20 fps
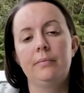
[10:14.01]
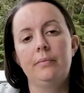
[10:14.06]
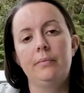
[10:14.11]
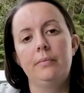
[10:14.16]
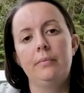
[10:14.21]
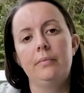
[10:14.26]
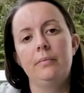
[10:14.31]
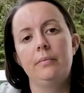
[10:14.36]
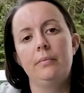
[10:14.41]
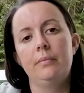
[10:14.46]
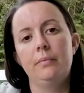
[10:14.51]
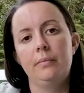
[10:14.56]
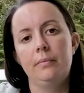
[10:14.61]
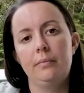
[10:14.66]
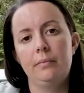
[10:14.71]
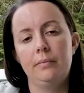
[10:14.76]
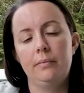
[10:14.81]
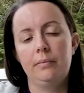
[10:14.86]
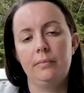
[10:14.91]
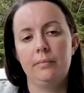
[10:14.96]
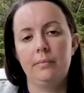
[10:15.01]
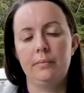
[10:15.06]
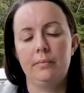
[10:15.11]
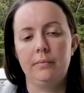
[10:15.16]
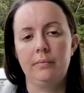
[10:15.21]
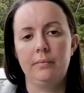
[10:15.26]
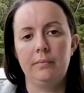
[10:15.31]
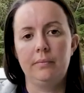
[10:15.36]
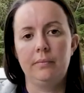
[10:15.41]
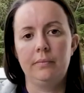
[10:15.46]

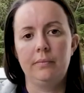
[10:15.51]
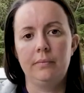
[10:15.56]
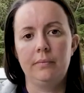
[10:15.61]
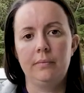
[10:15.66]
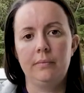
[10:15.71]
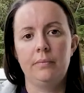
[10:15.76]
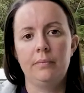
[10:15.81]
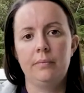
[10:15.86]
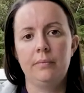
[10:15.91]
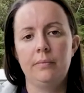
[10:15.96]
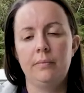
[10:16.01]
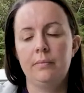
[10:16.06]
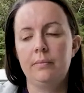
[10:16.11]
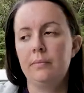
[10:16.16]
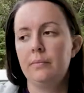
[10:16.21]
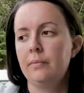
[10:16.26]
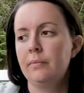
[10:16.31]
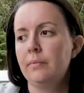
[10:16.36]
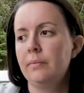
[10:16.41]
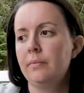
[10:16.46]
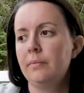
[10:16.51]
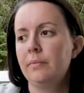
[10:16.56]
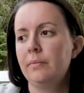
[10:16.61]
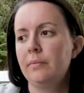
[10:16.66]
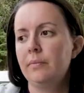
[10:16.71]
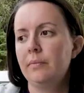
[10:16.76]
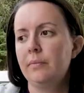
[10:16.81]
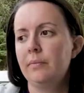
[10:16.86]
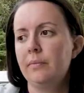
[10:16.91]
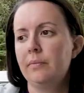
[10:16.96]

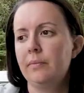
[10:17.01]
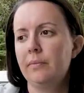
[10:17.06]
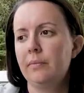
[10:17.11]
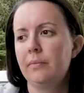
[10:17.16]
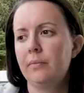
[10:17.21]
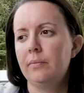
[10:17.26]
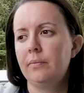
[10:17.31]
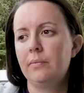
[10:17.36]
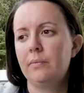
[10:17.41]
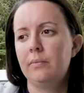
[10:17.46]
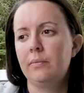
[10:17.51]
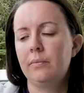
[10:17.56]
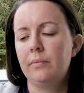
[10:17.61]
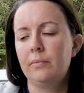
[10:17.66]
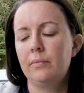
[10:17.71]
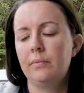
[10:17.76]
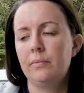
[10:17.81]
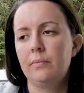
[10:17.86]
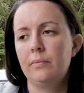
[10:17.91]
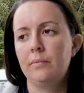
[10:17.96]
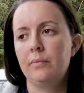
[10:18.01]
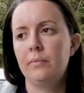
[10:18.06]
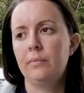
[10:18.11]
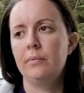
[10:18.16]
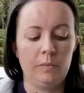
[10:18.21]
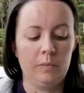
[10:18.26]
No words are spoken by the person on screen.